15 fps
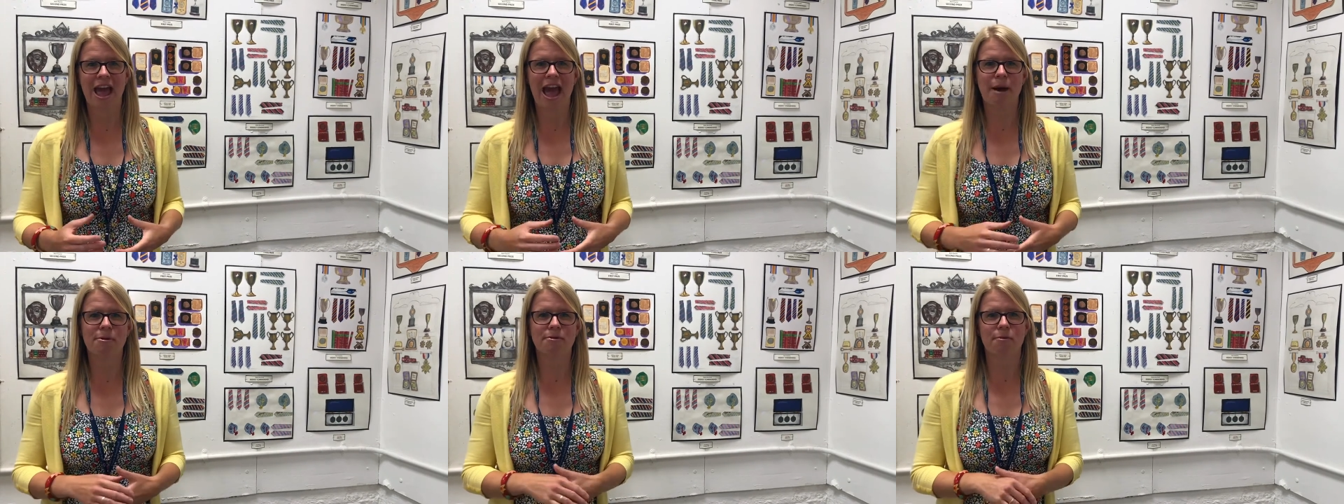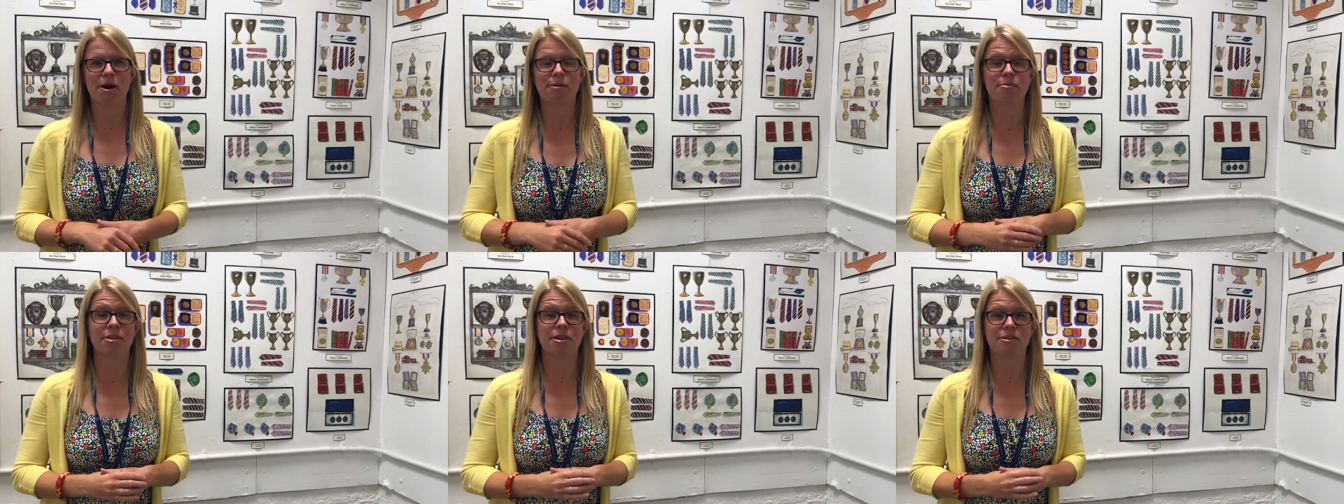and we've
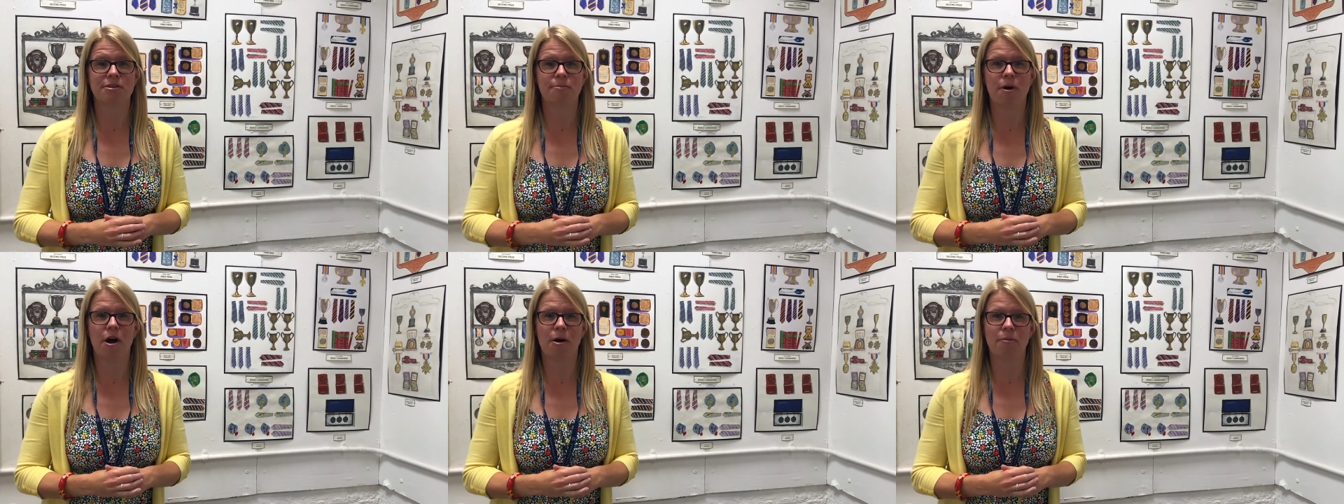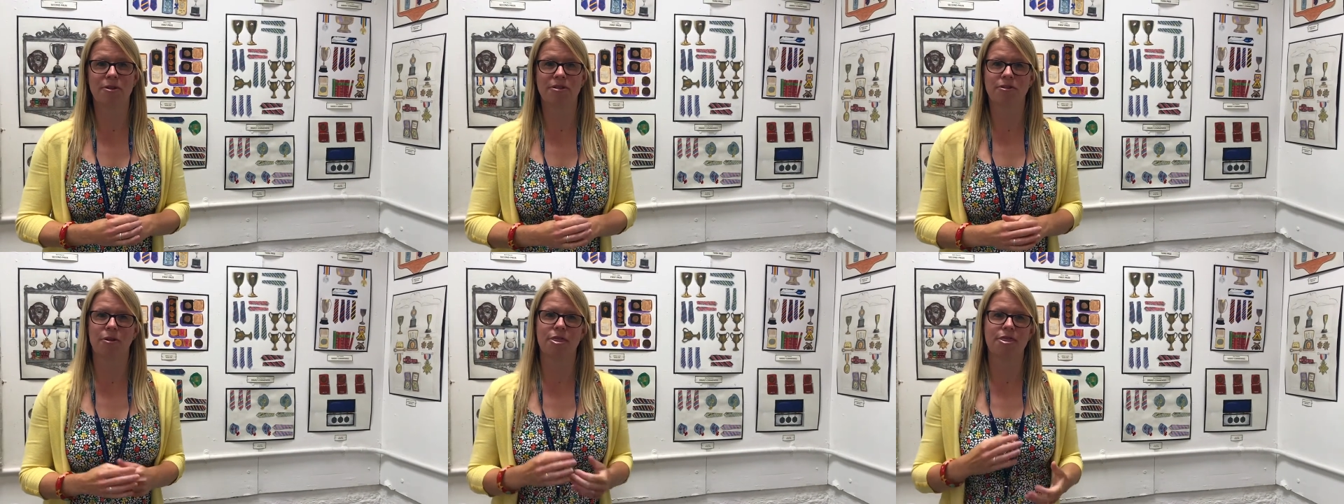worked with other
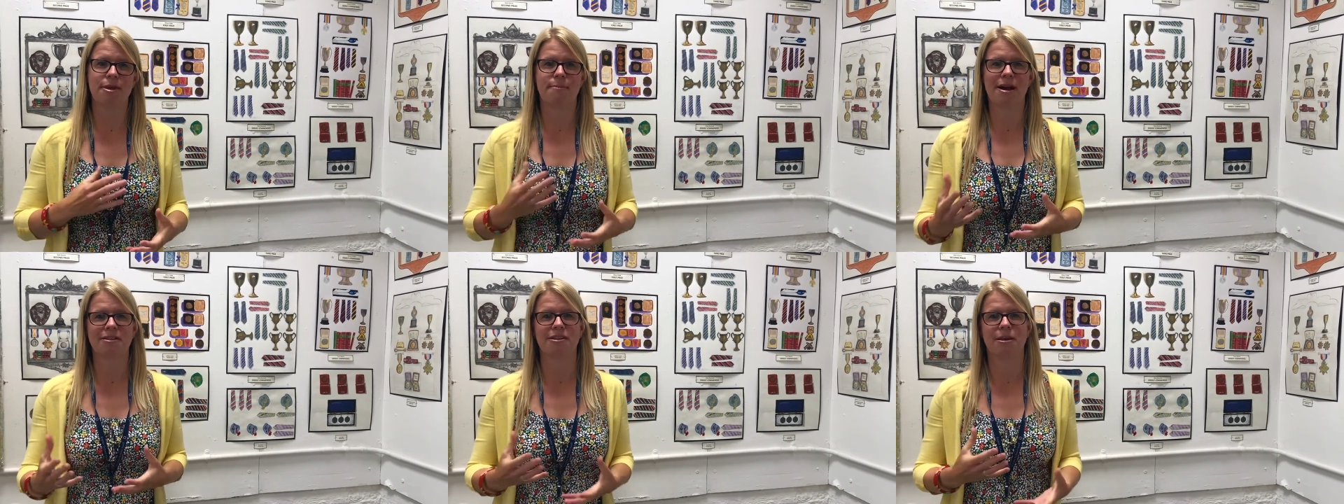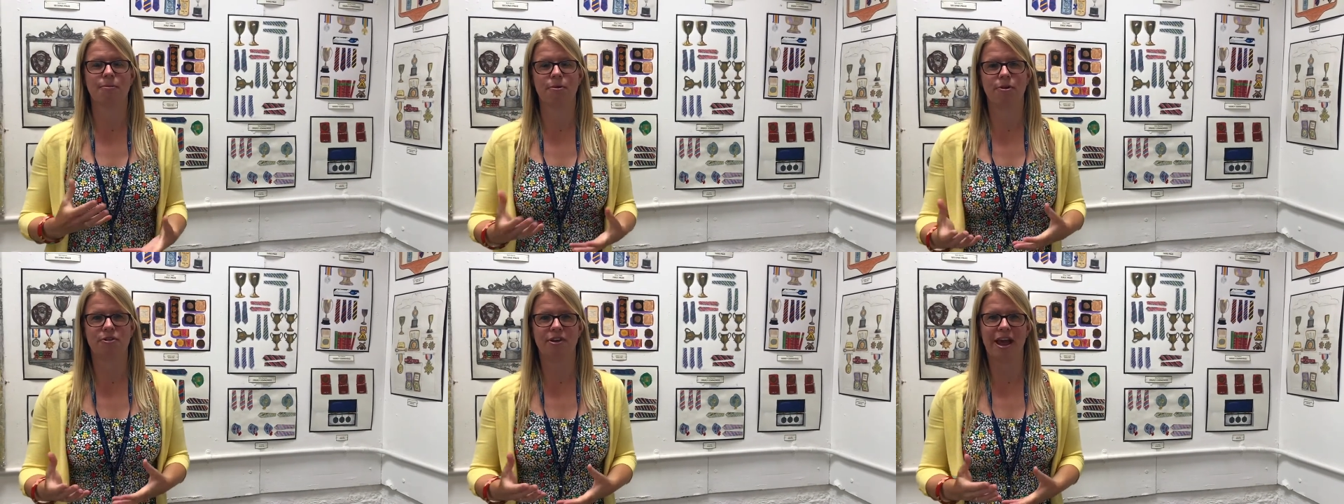departments on thematic
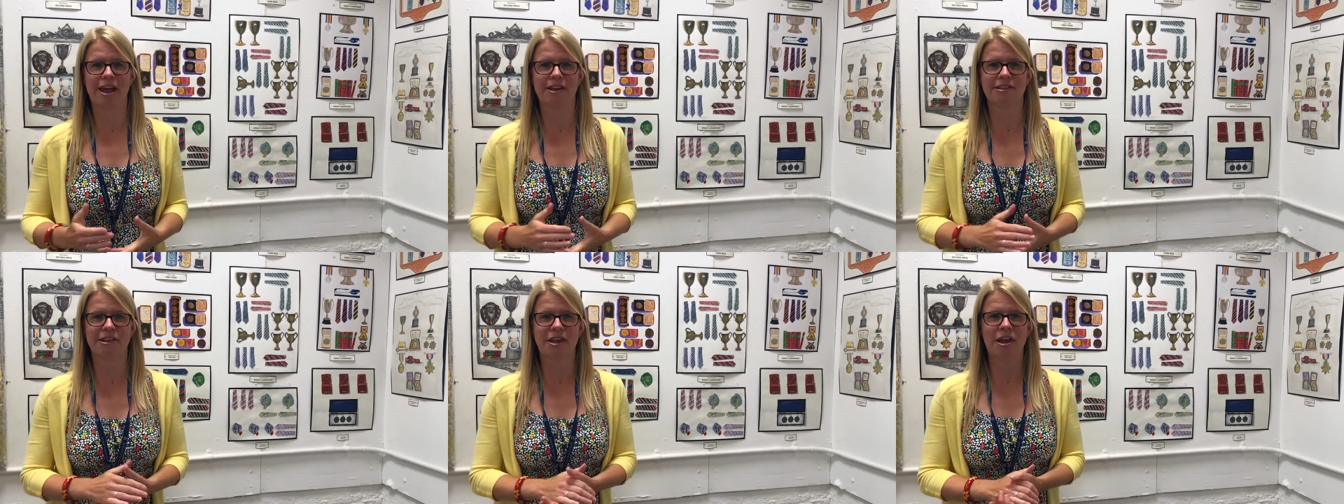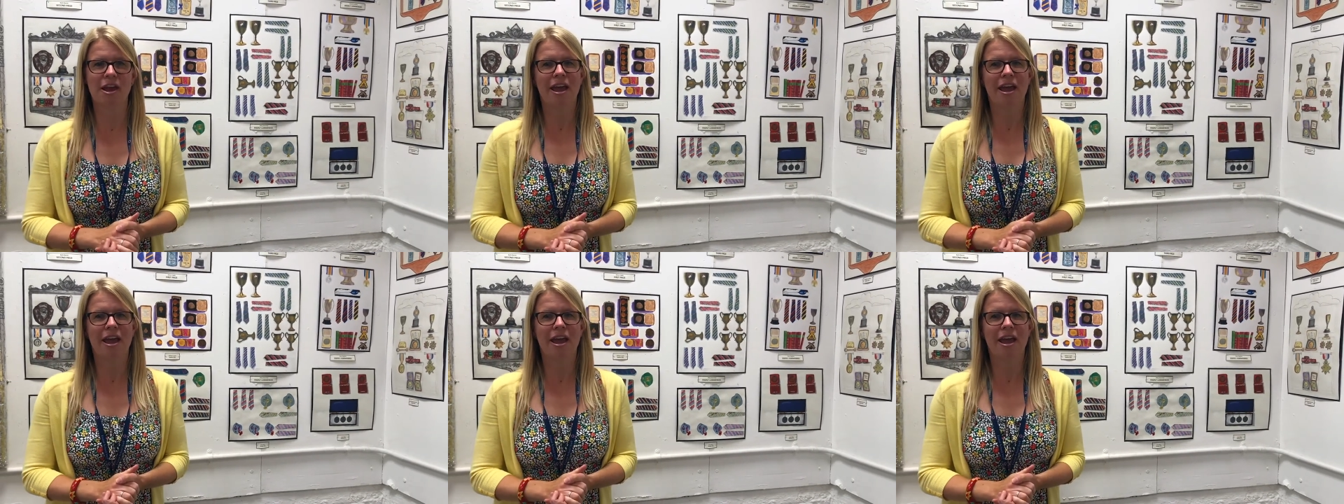projects